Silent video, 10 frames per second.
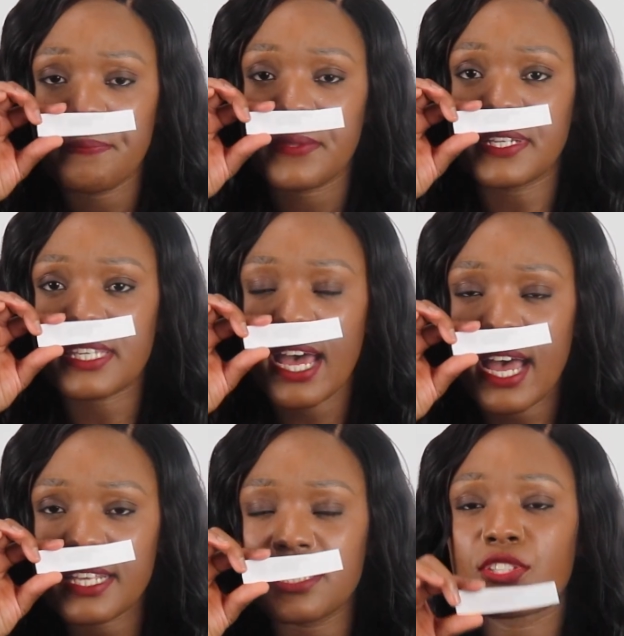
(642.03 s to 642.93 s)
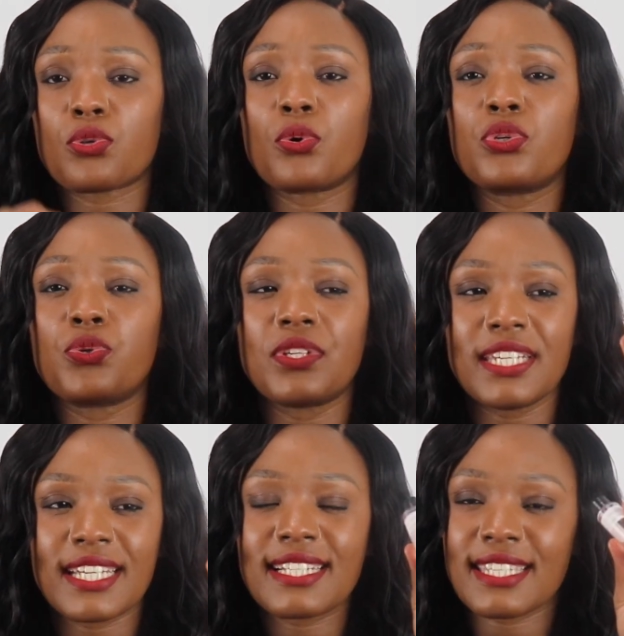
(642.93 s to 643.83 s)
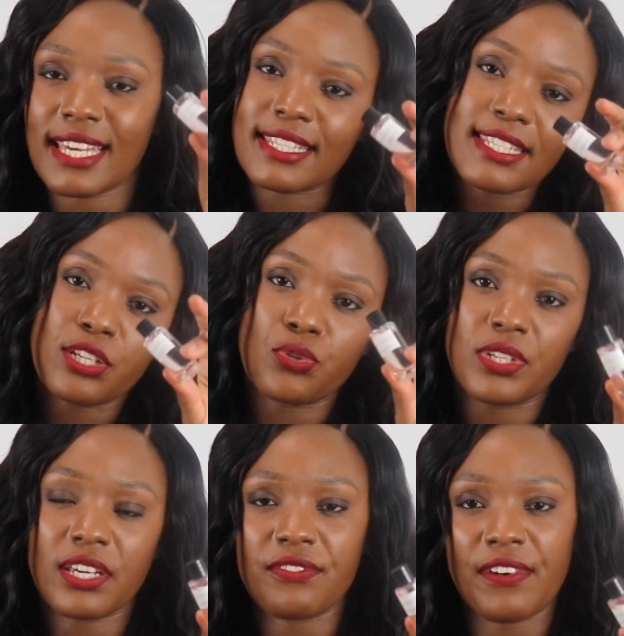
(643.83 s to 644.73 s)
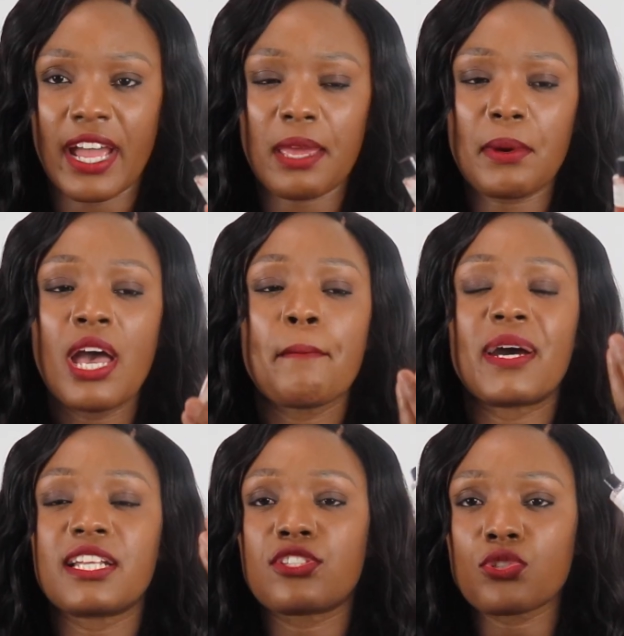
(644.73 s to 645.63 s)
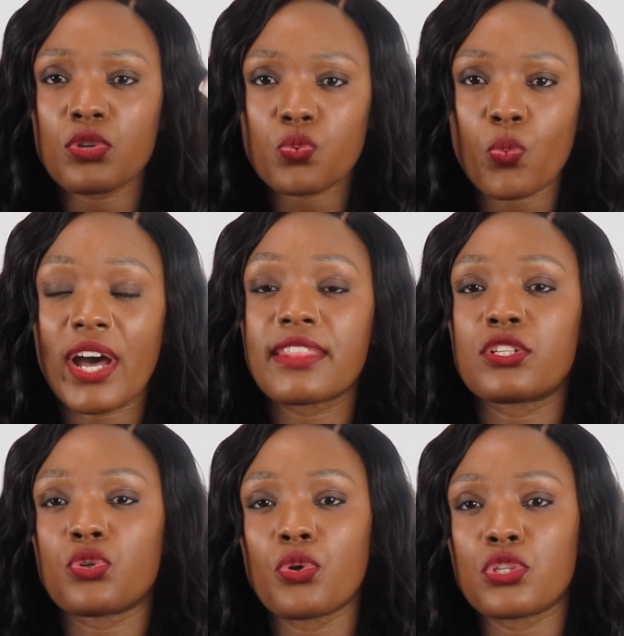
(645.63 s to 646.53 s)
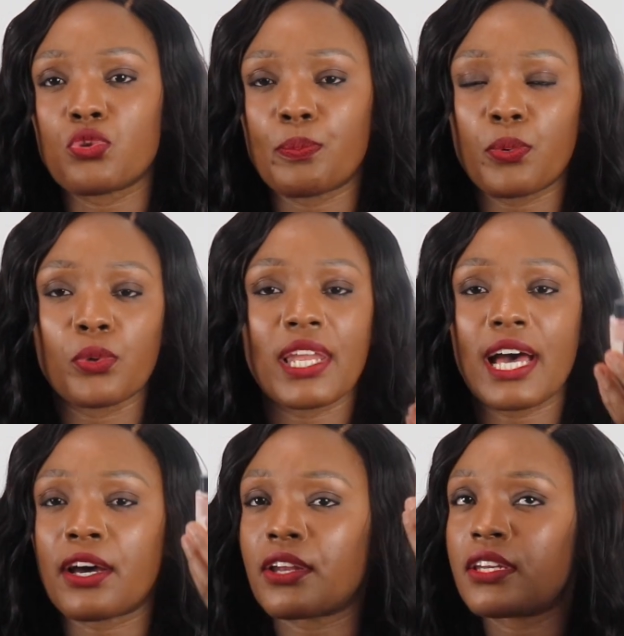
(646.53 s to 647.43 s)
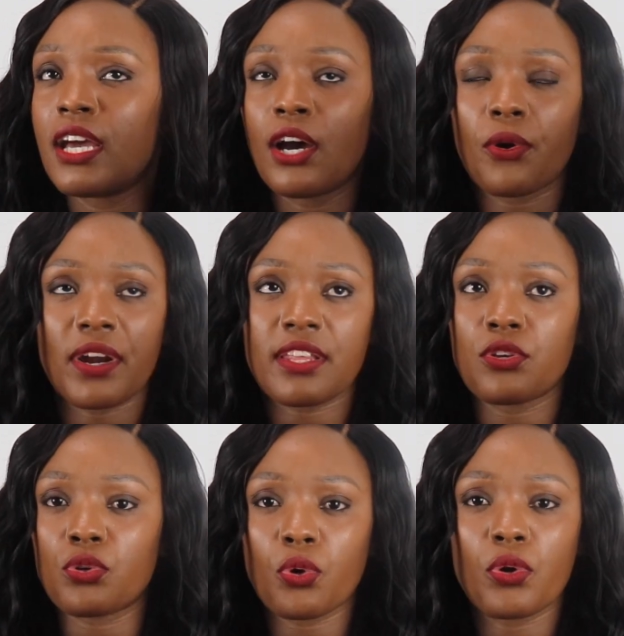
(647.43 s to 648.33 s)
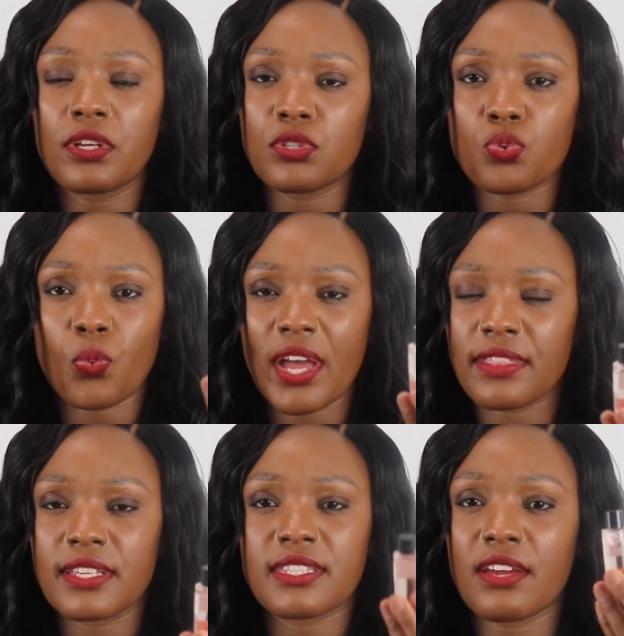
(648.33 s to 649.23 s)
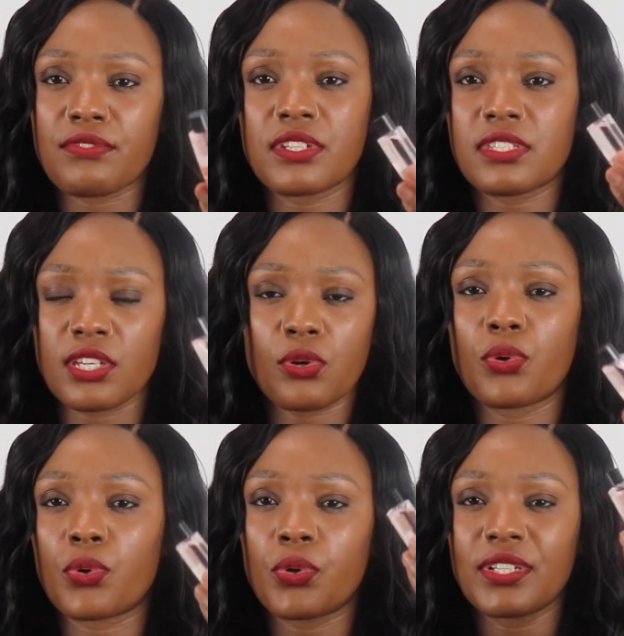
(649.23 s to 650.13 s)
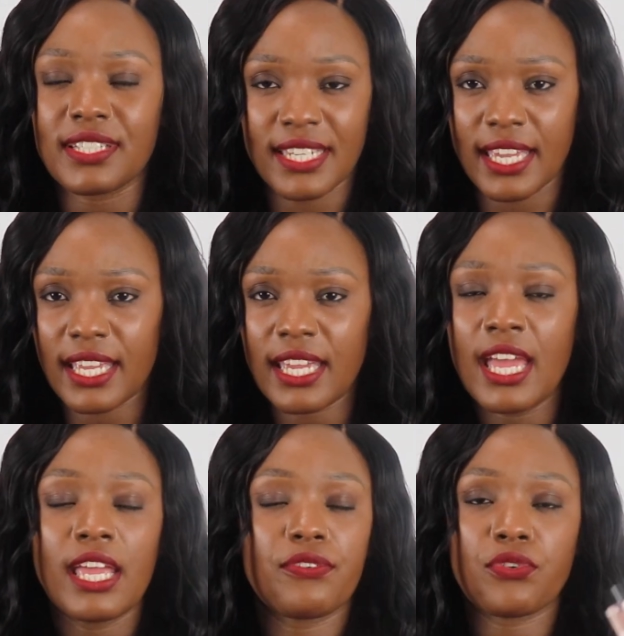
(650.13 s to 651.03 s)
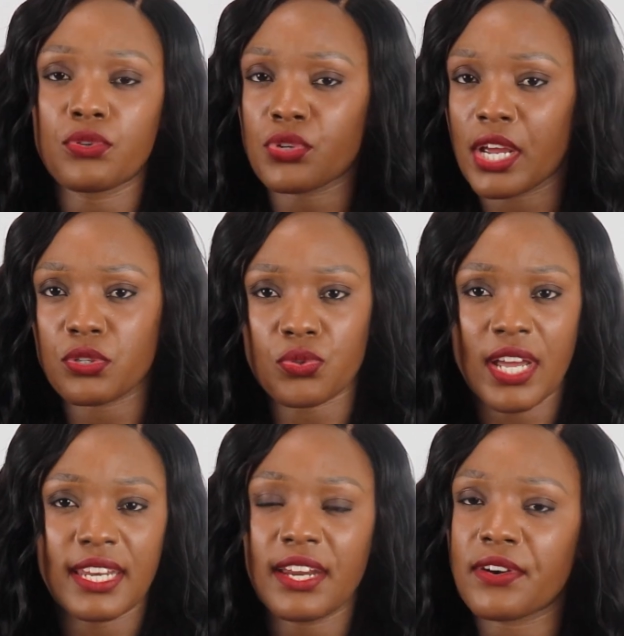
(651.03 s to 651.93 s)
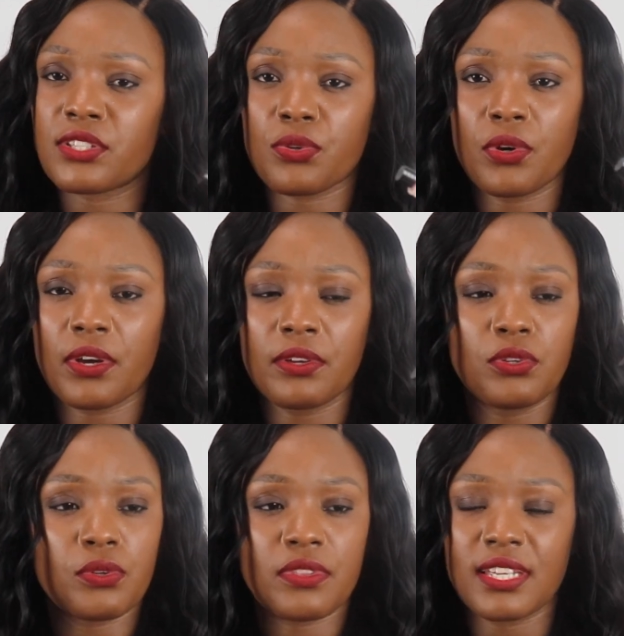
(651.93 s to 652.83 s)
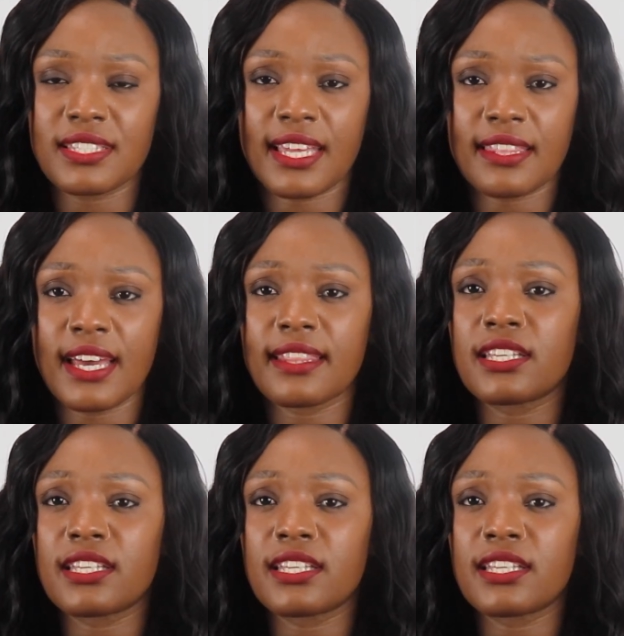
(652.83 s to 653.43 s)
It has its own unique taste and unique vibe, but it's not one that you're going to pull on, or rather you're not going to wear this every single day if you're trying to run errands or, you know, things like that.